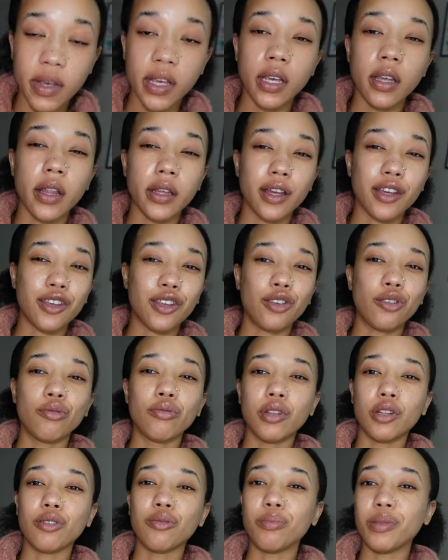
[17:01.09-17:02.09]
make it like a cute
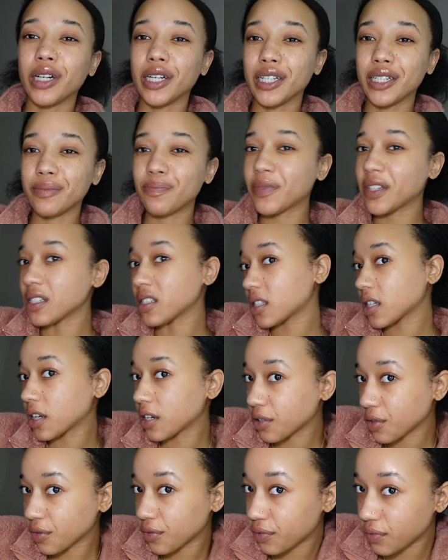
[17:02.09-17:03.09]
little bun instead
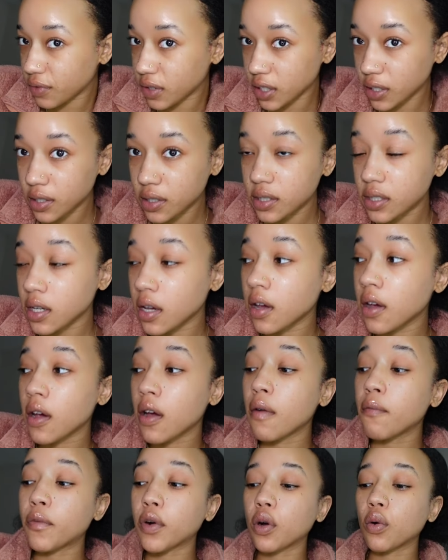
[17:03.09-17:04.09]
of this
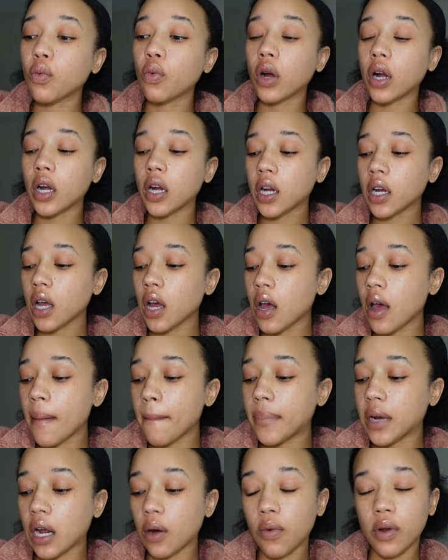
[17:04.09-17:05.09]
for work.
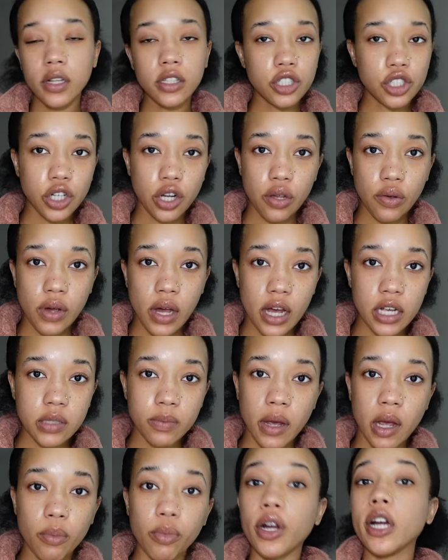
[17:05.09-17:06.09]
But I wanted to show you guys
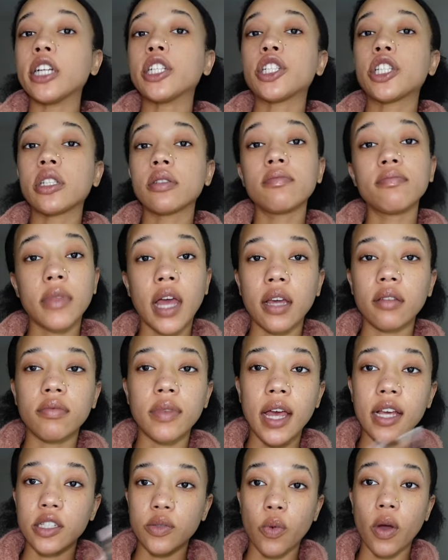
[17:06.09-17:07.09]
my brush. Like,
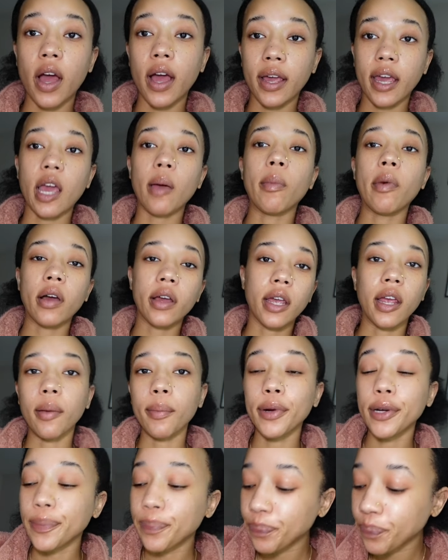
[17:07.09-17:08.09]
that's why I came on
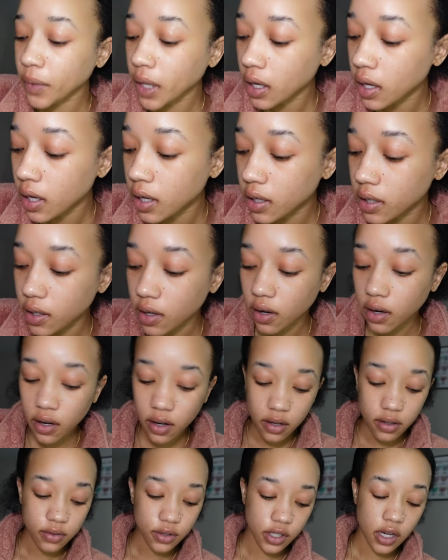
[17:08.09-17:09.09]
camera.
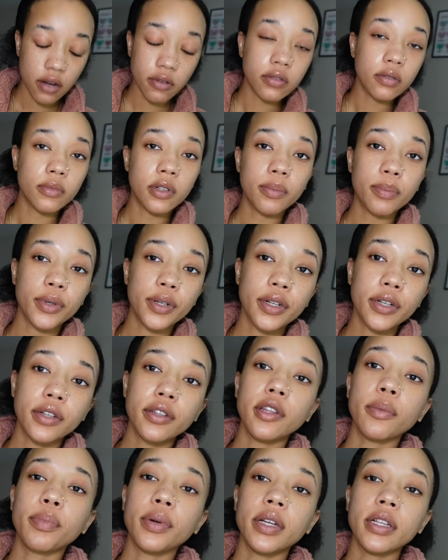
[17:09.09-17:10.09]
Y'all, do y'all remember
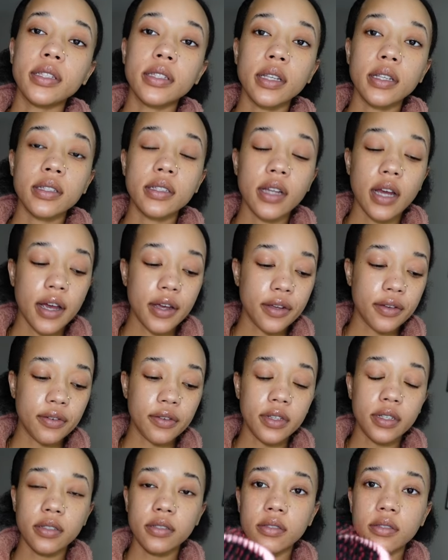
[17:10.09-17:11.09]
the Princess
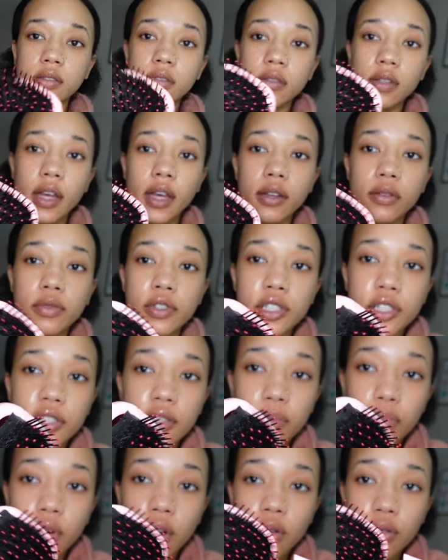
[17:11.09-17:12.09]
Diaries? Like, when she
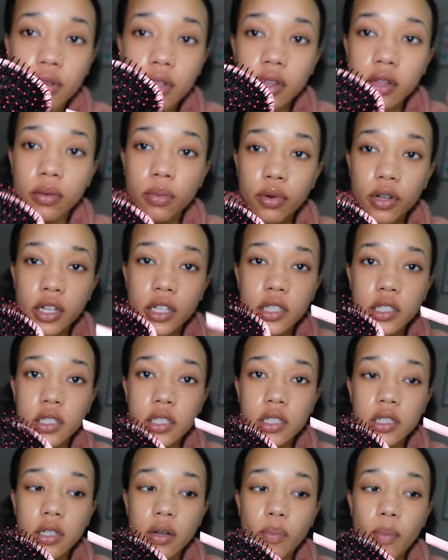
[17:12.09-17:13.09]
broke the
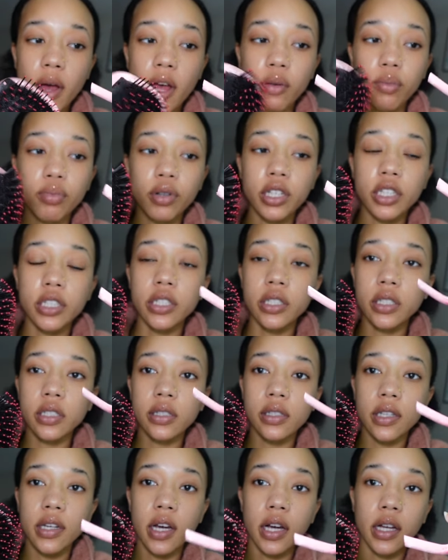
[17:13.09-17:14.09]
brush? My brush
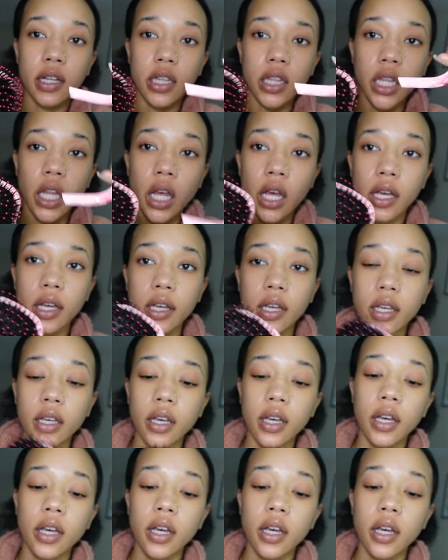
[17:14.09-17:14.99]
is done. Like,